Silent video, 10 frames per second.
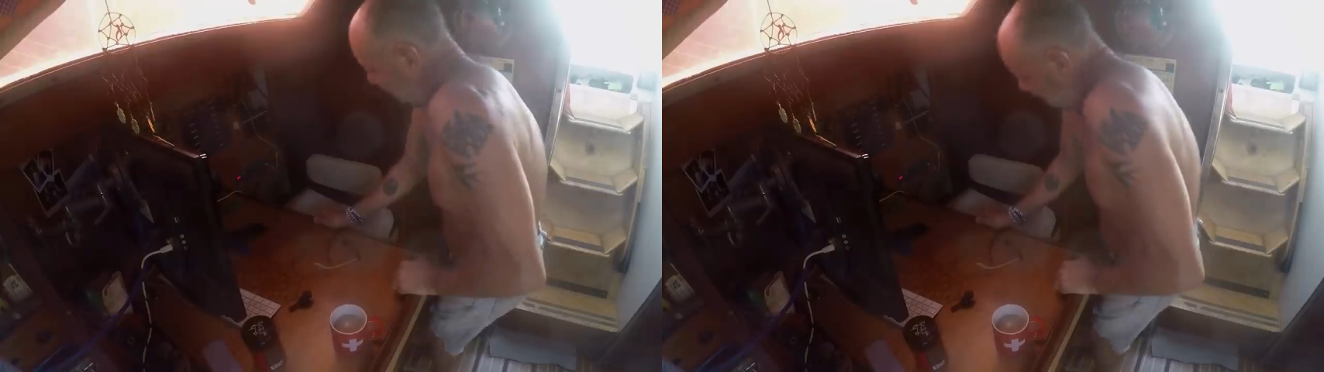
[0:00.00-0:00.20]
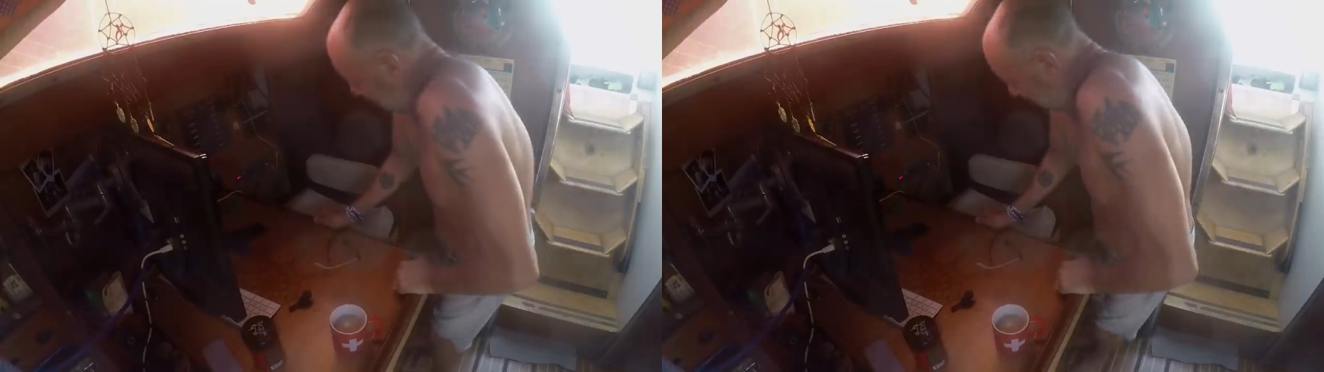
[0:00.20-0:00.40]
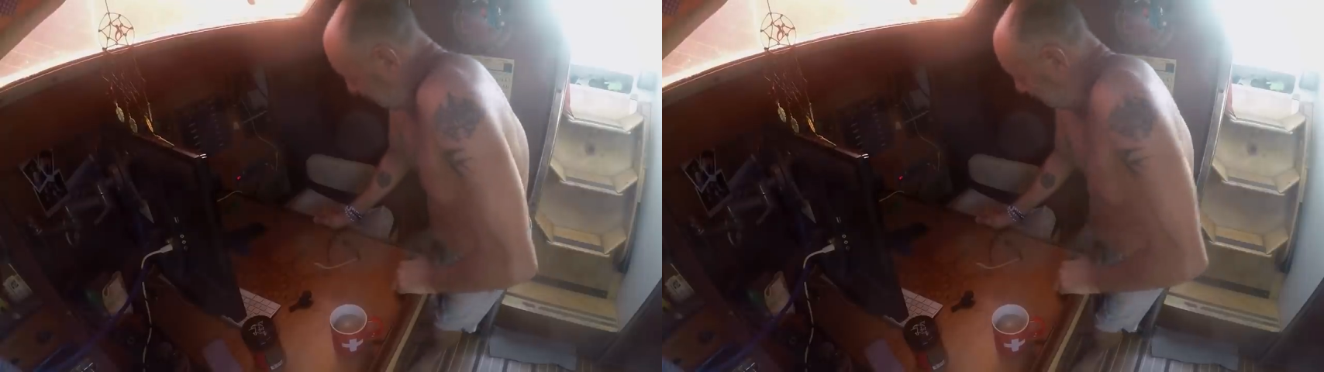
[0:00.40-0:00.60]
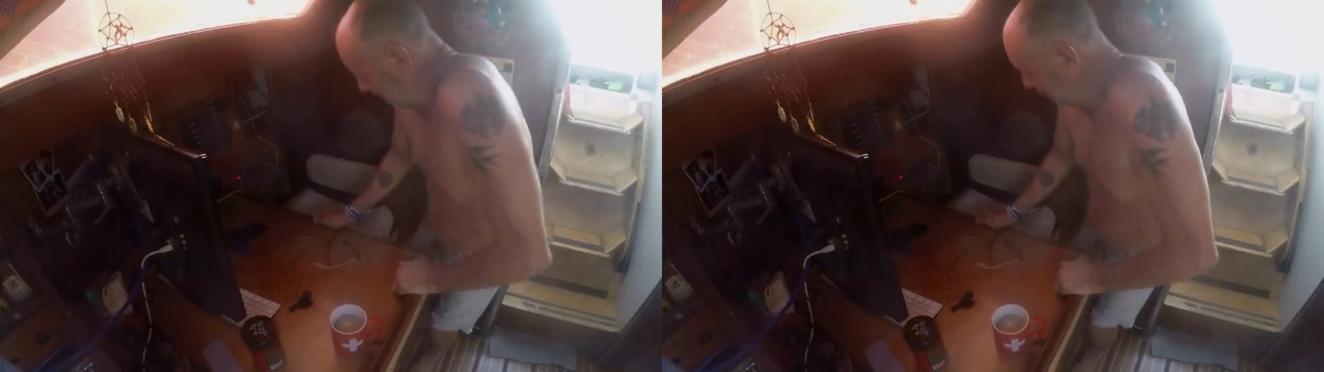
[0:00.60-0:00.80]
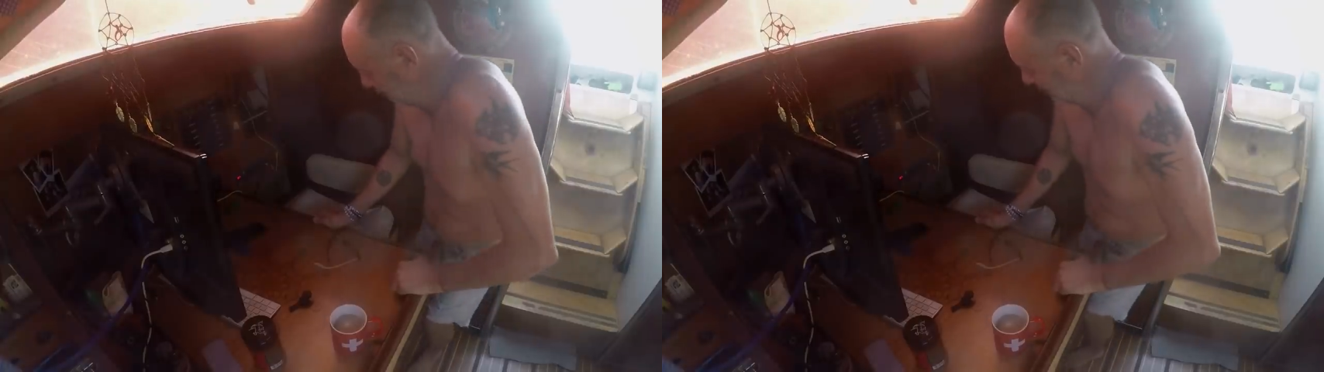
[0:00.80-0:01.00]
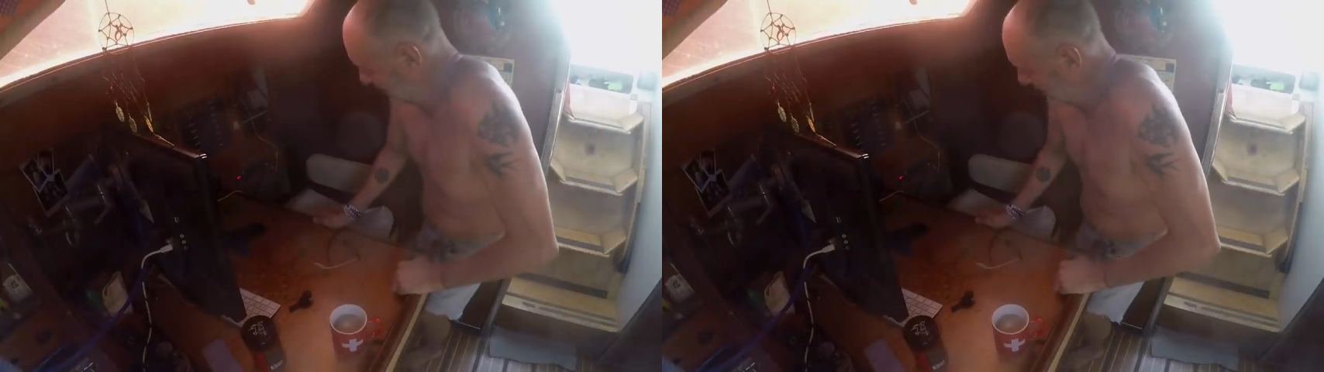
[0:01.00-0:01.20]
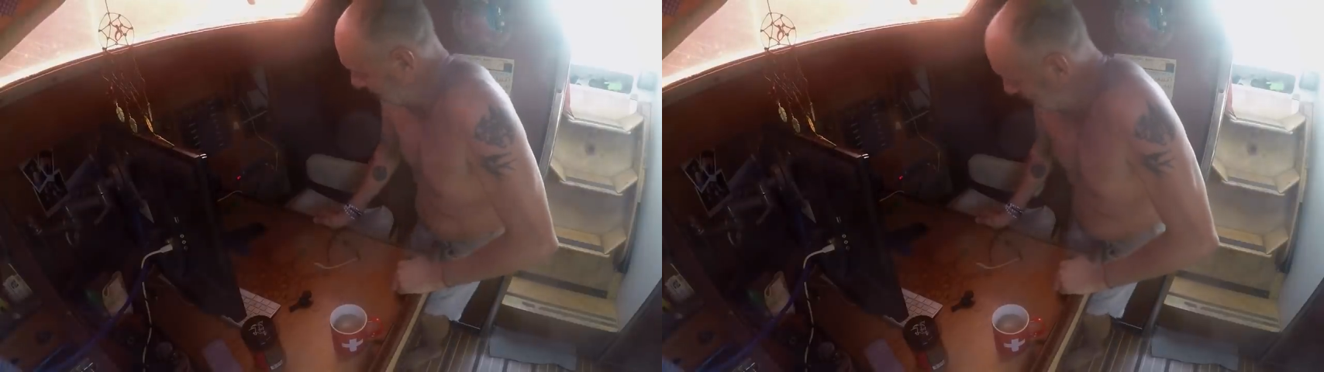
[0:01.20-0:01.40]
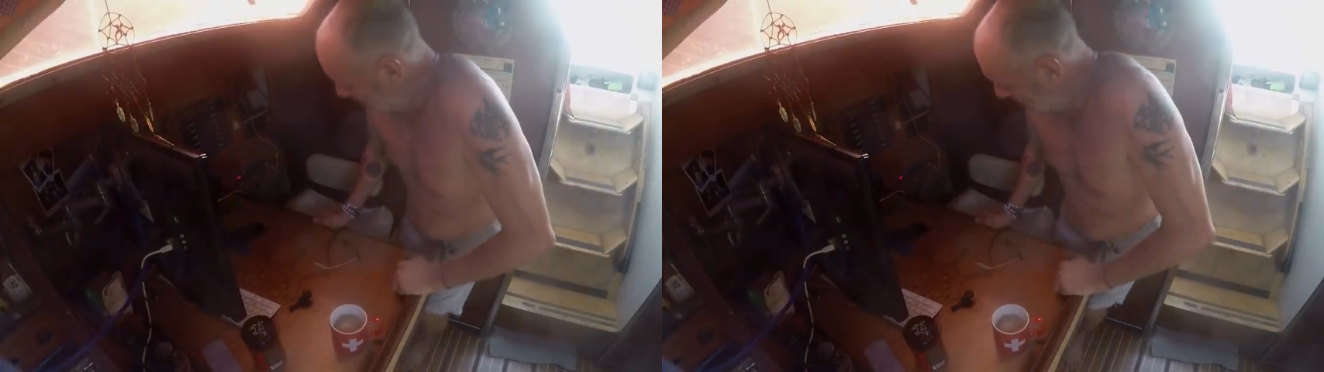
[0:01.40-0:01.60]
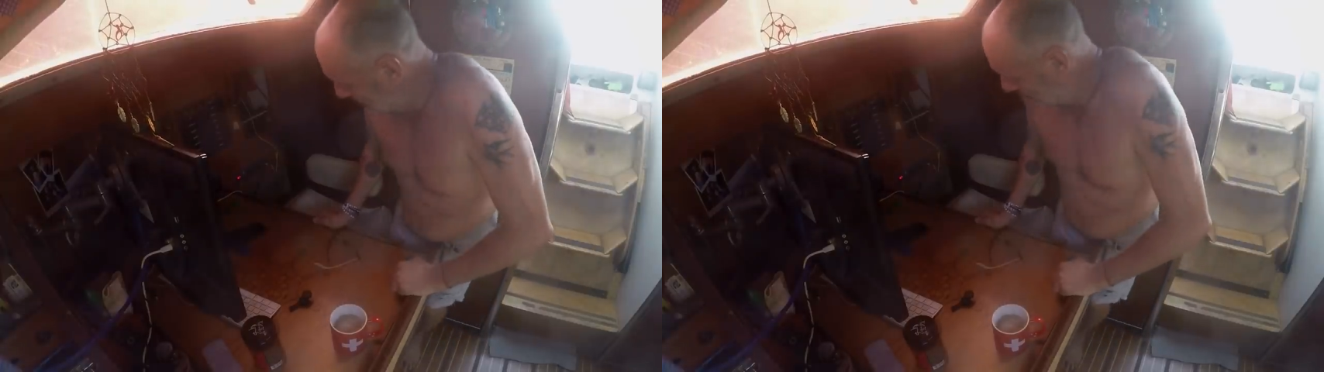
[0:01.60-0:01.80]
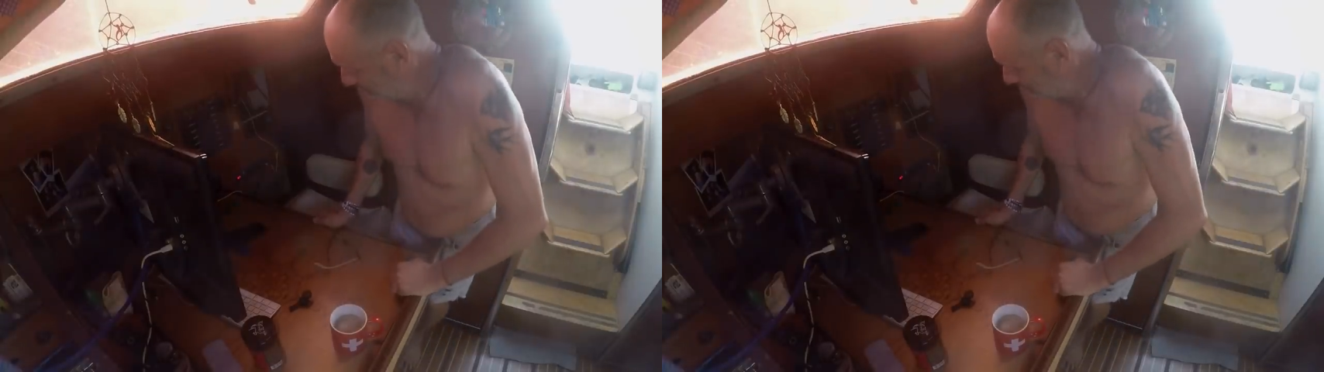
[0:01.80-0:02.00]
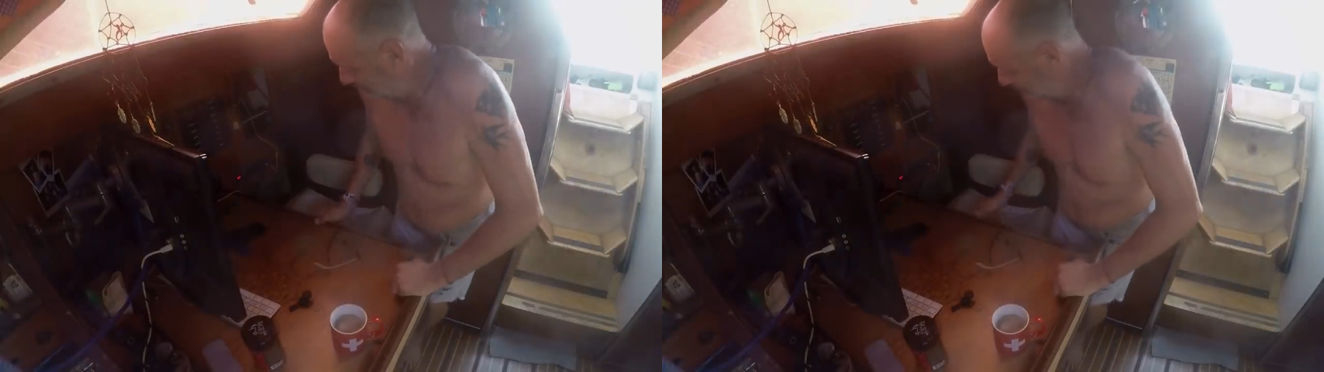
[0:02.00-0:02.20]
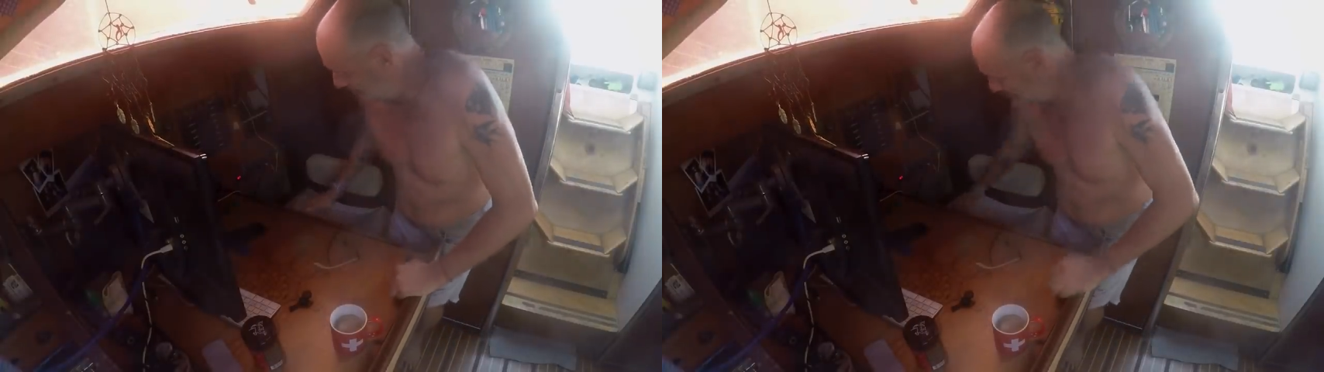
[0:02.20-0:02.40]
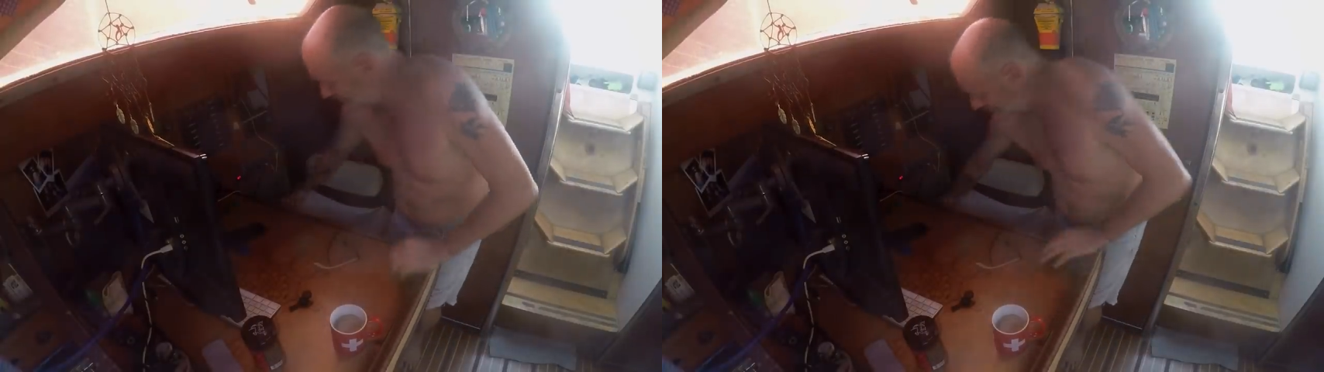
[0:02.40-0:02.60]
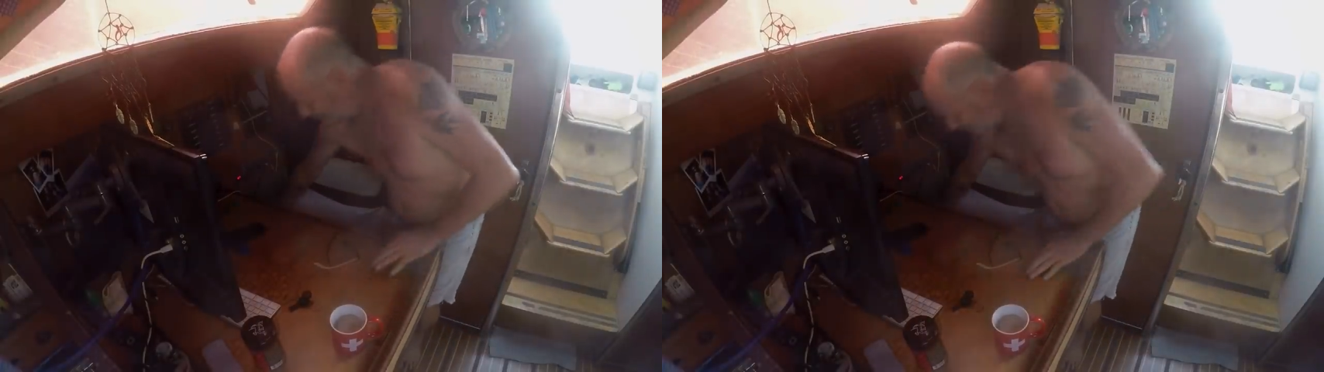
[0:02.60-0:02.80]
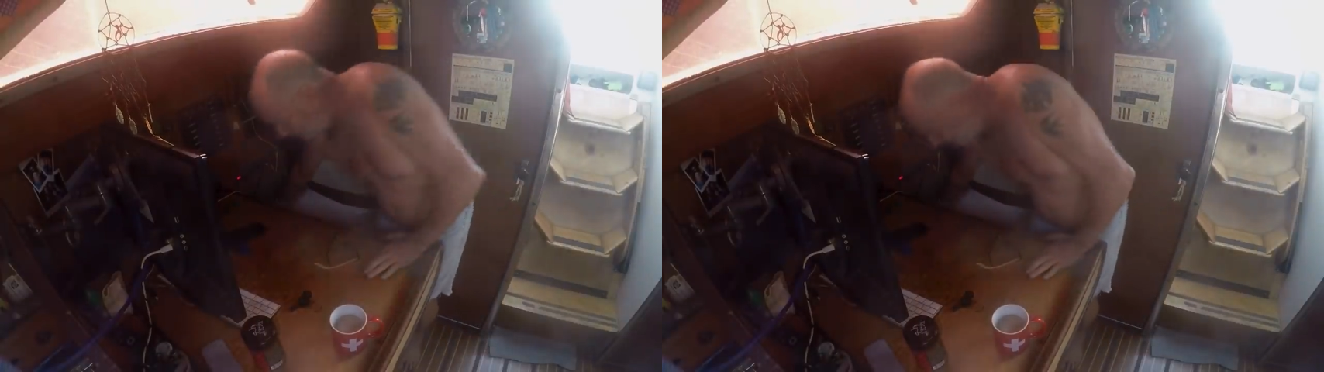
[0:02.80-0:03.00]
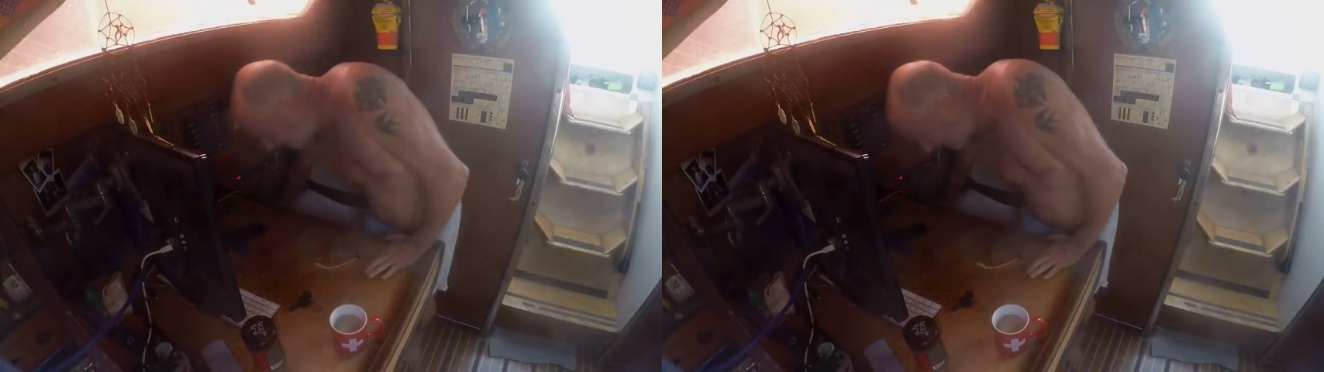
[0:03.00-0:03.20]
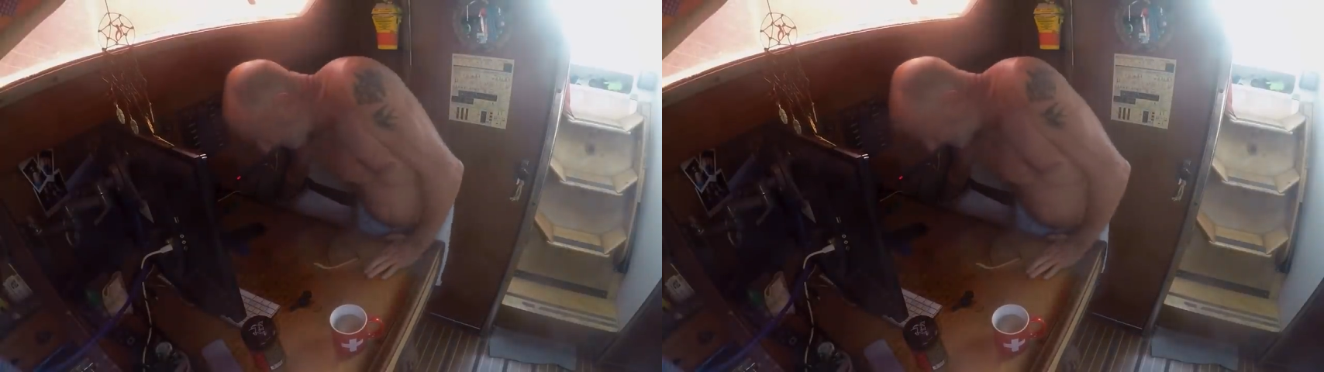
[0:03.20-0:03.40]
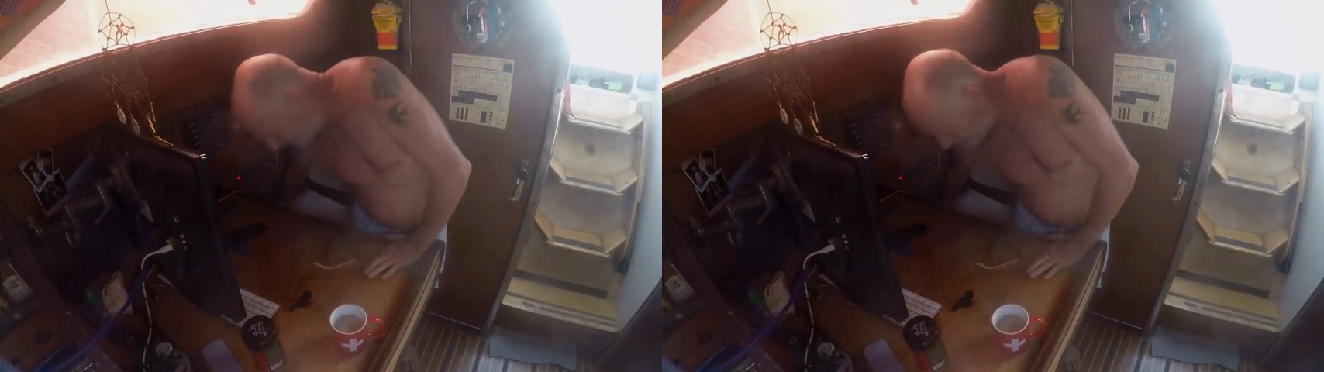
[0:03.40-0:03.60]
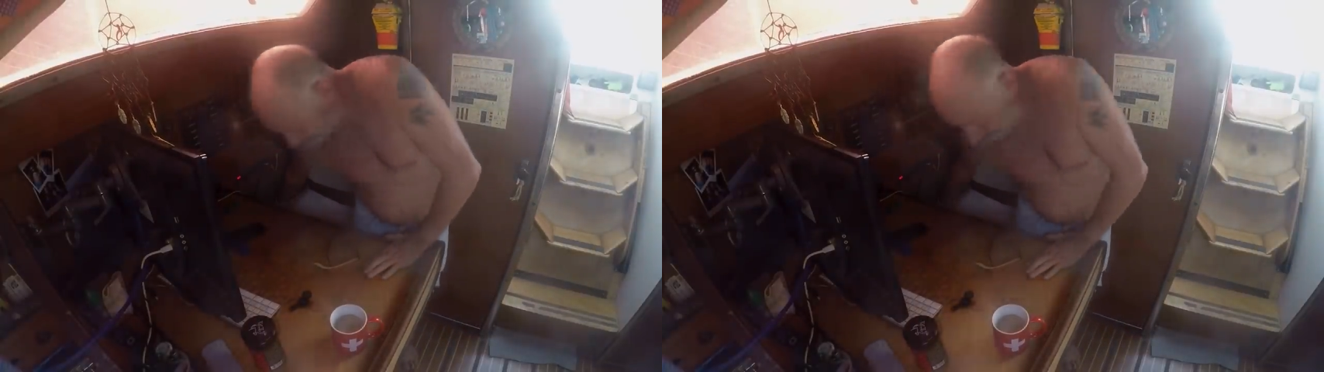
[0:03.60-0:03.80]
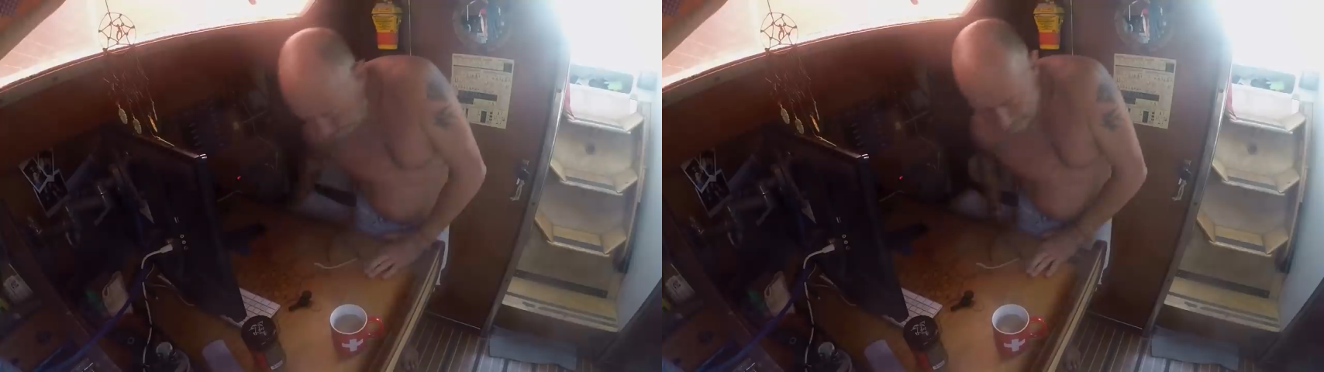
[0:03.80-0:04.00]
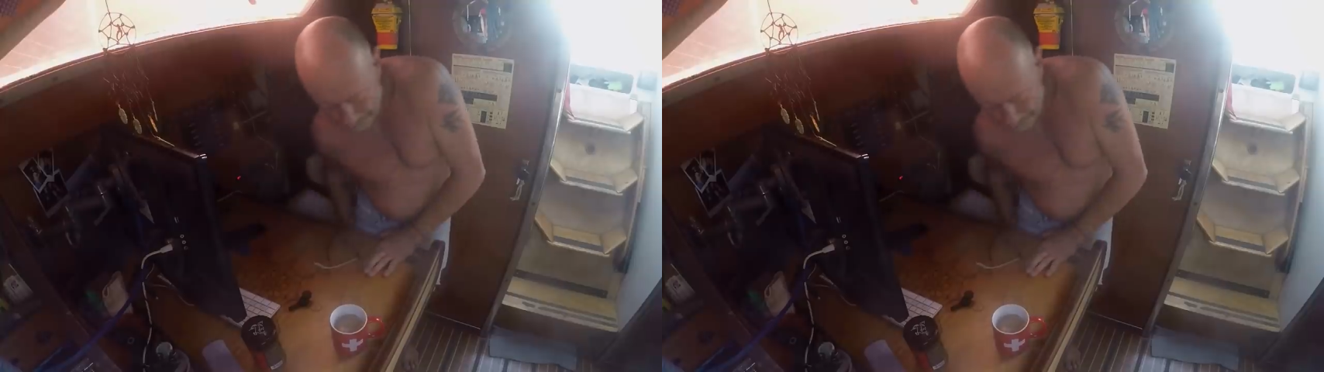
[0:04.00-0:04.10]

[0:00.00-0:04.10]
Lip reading: No face is visible, so there are no lips to read.